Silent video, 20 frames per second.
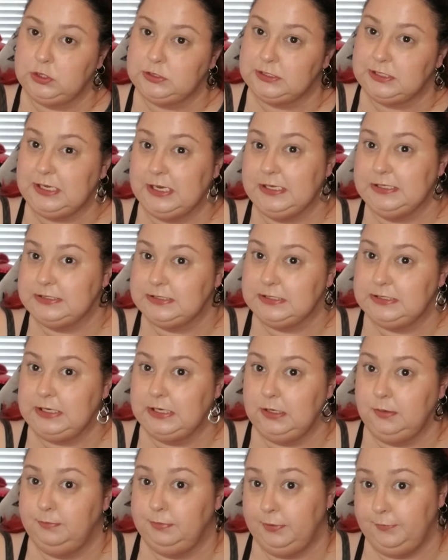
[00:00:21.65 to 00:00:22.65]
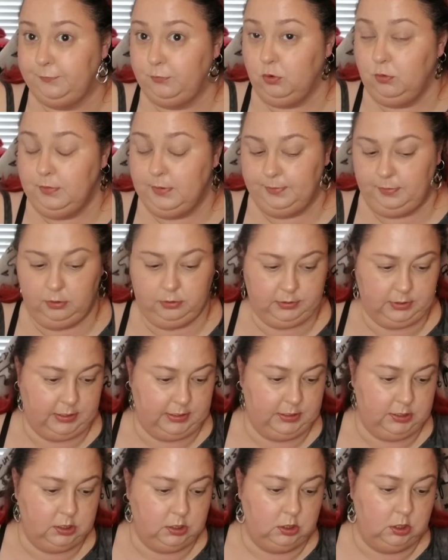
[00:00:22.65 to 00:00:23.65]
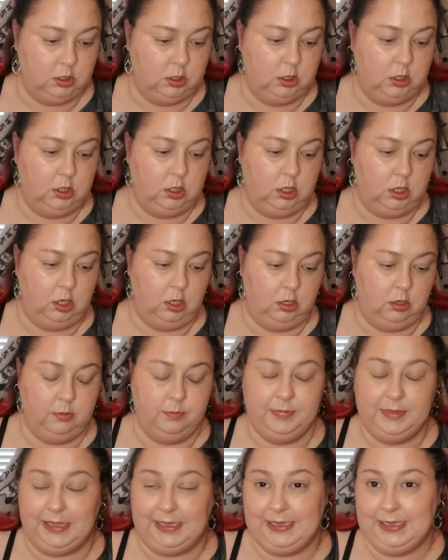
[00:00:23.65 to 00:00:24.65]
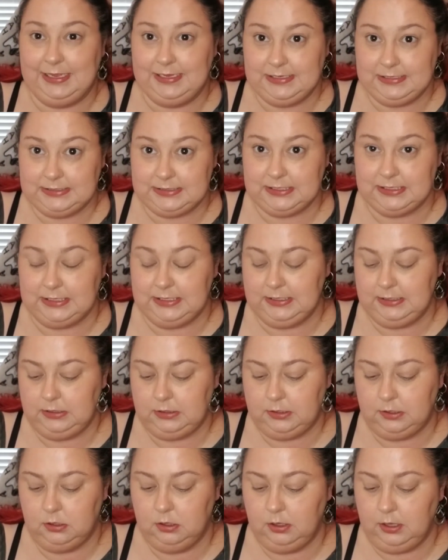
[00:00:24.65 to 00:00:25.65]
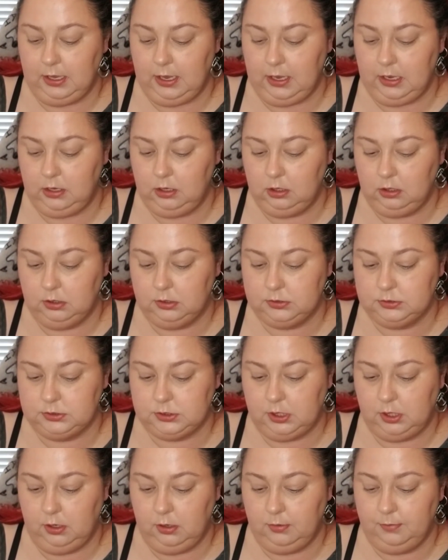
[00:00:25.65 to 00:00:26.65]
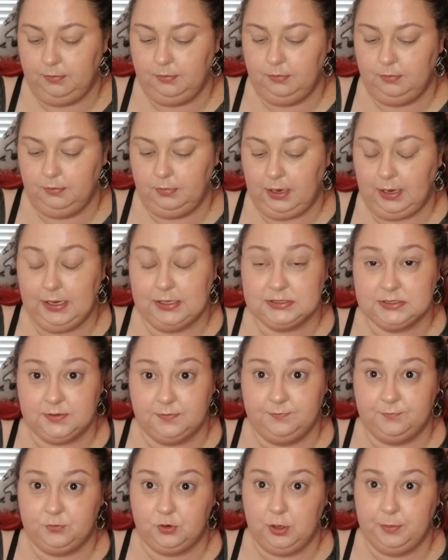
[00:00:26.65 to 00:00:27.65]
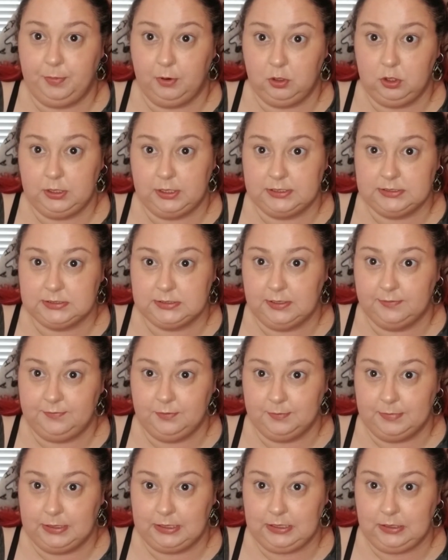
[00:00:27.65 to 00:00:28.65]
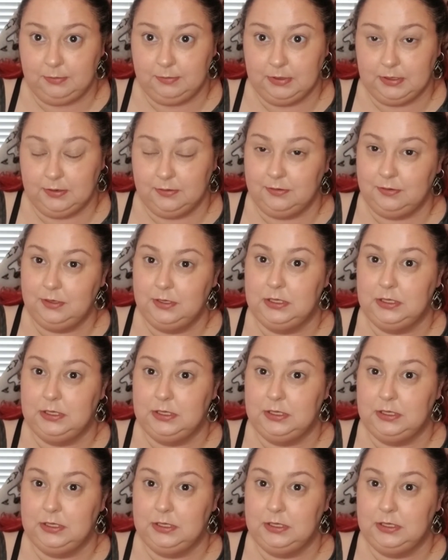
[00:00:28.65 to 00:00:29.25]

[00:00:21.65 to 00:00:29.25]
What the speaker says: Today's the day before my birthday, the 18th, and I got some free birthday stuff in my email,